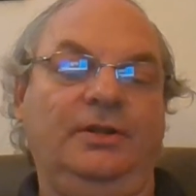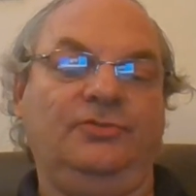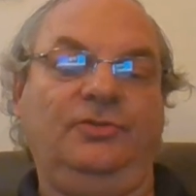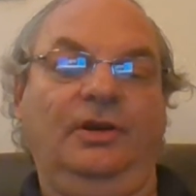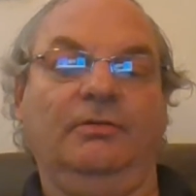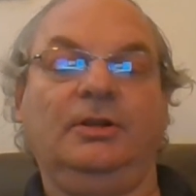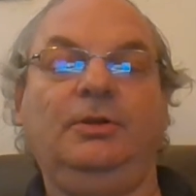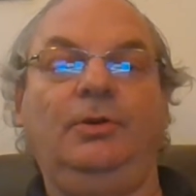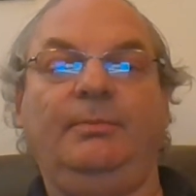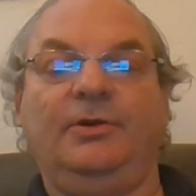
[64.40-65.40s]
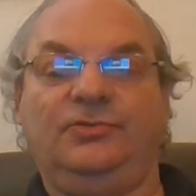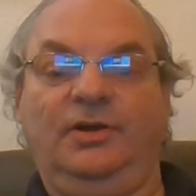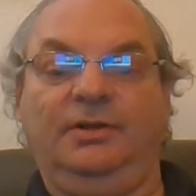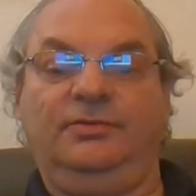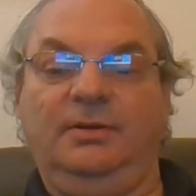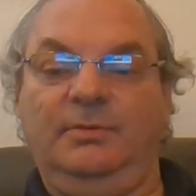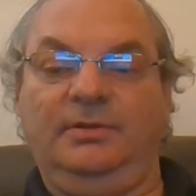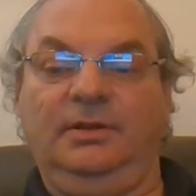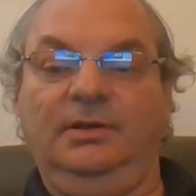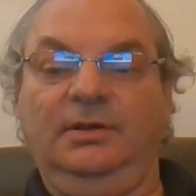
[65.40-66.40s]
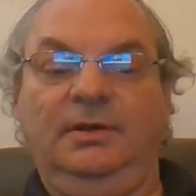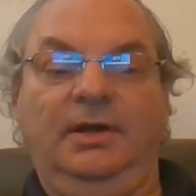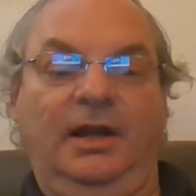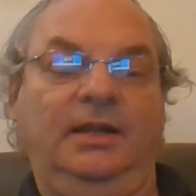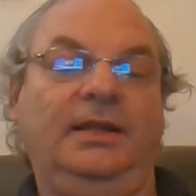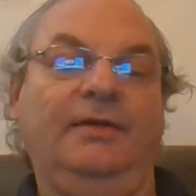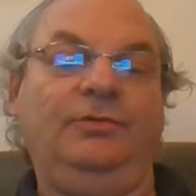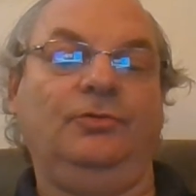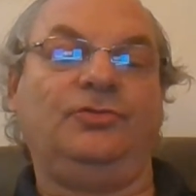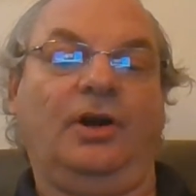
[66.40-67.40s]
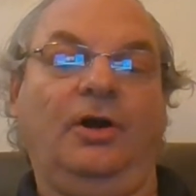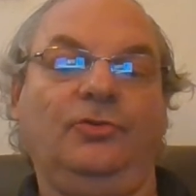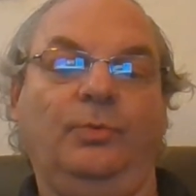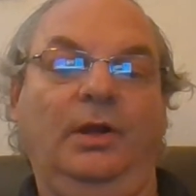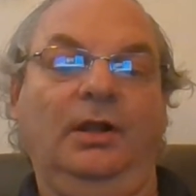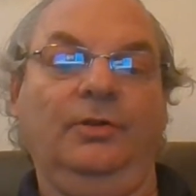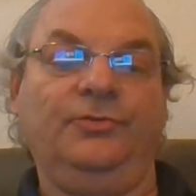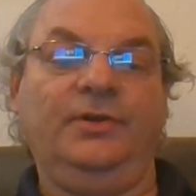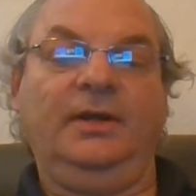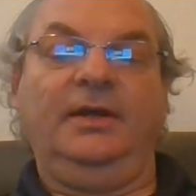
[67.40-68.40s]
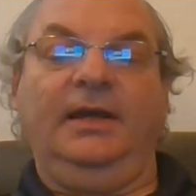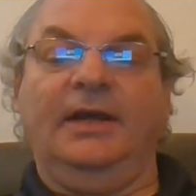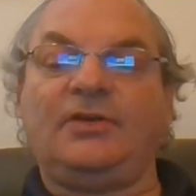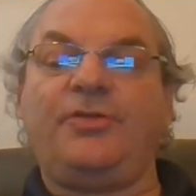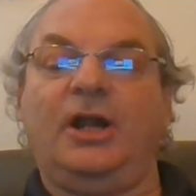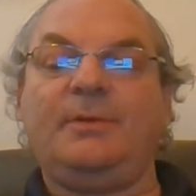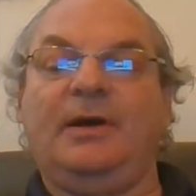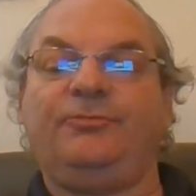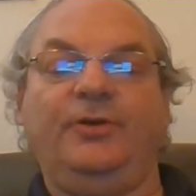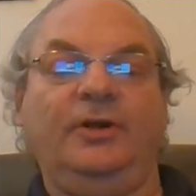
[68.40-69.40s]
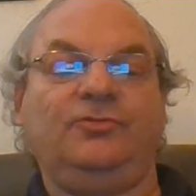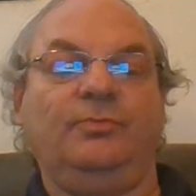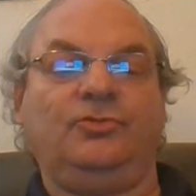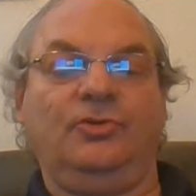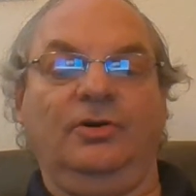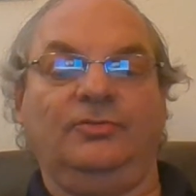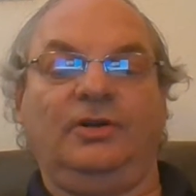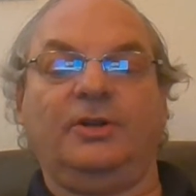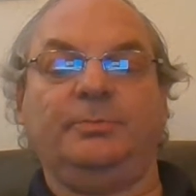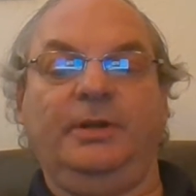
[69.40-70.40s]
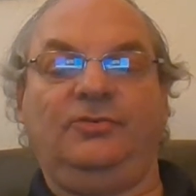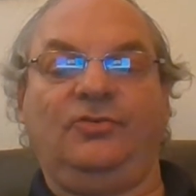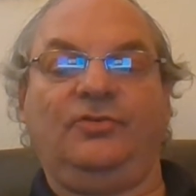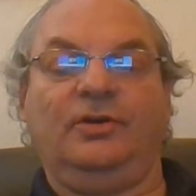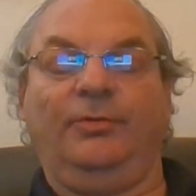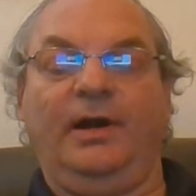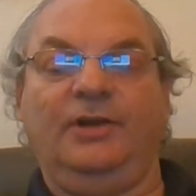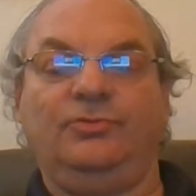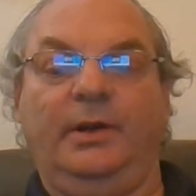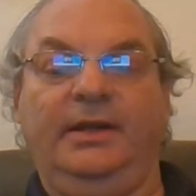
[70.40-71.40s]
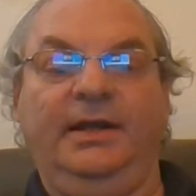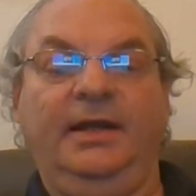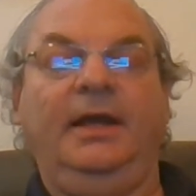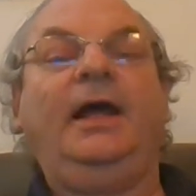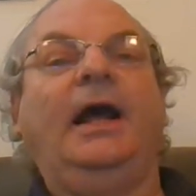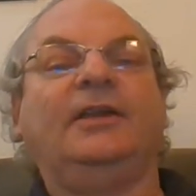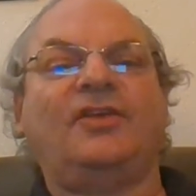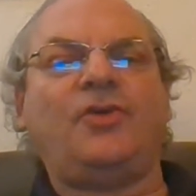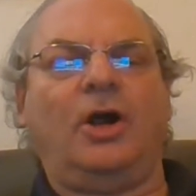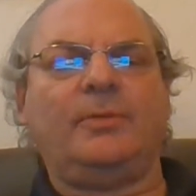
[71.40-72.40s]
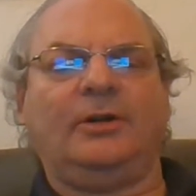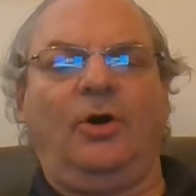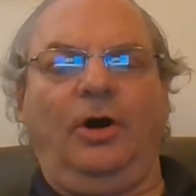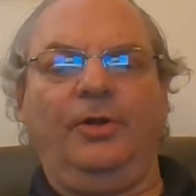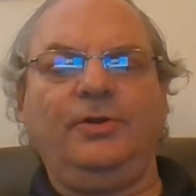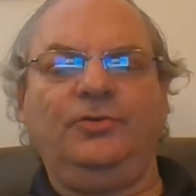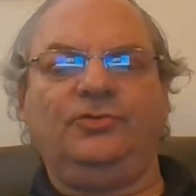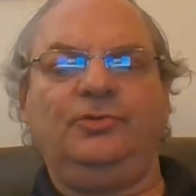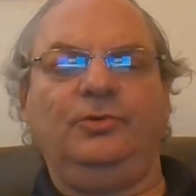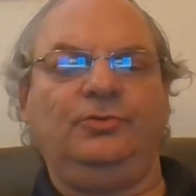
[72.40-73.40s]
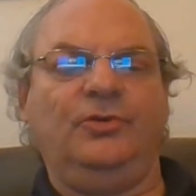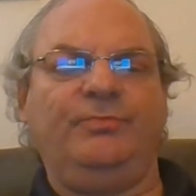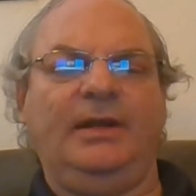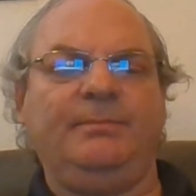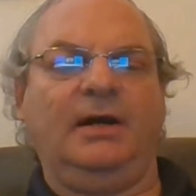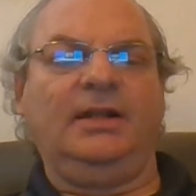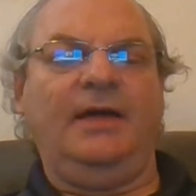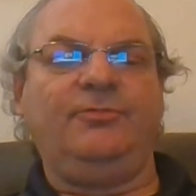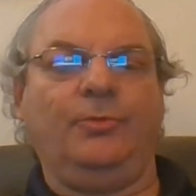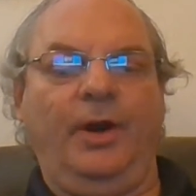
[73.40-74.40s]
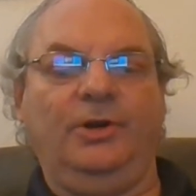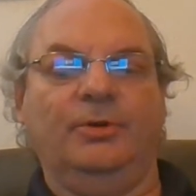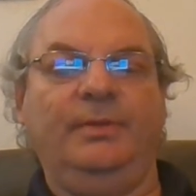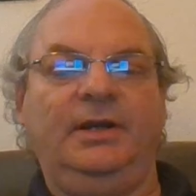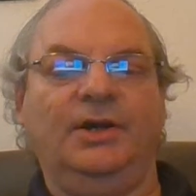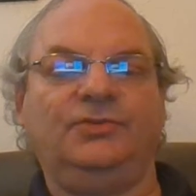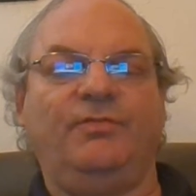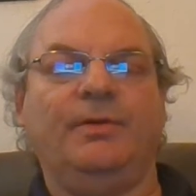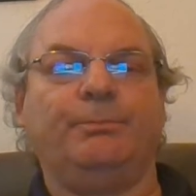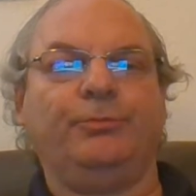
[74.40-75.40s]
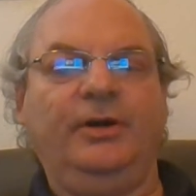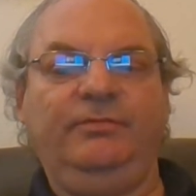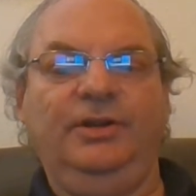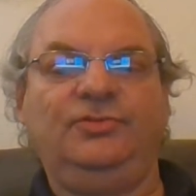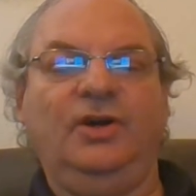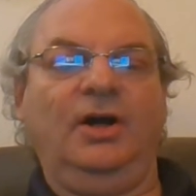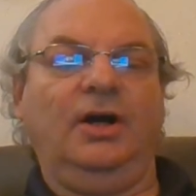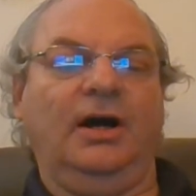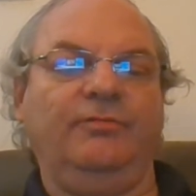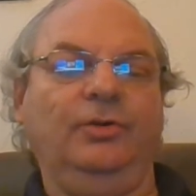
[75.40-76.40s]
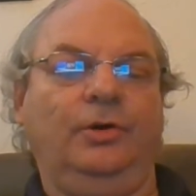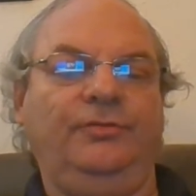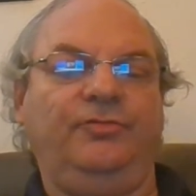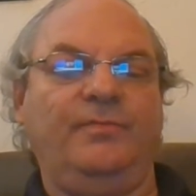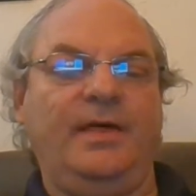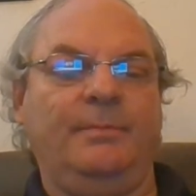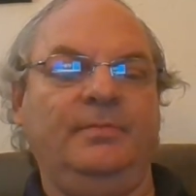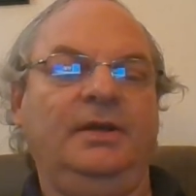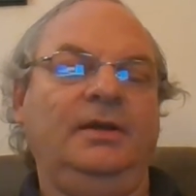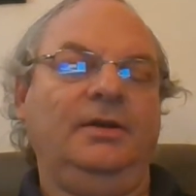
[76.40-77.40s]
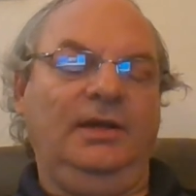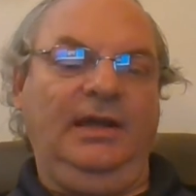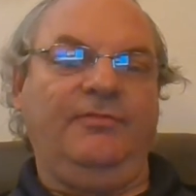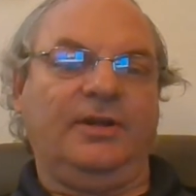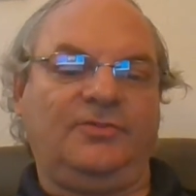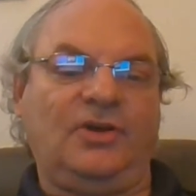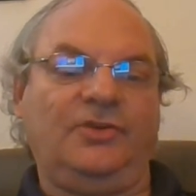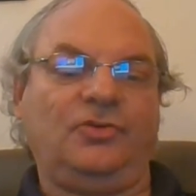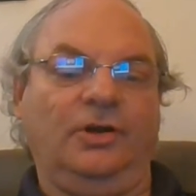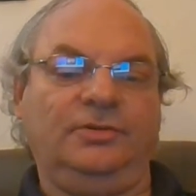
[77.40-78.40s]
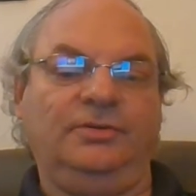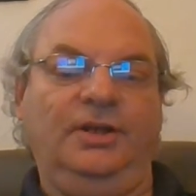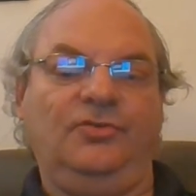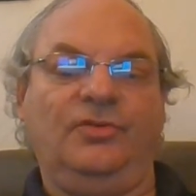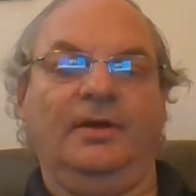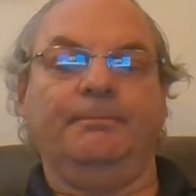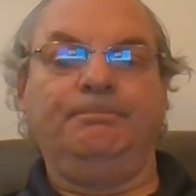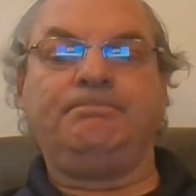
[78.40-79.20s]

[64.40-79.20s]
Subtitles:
this year, including my son, Timothy, and a nephew, Charles Wells. As I thought about friends from church and other places that are graduating, and I thought about all those students who have made my life greater because of the privilege of learning from them, even as I sought to teach them,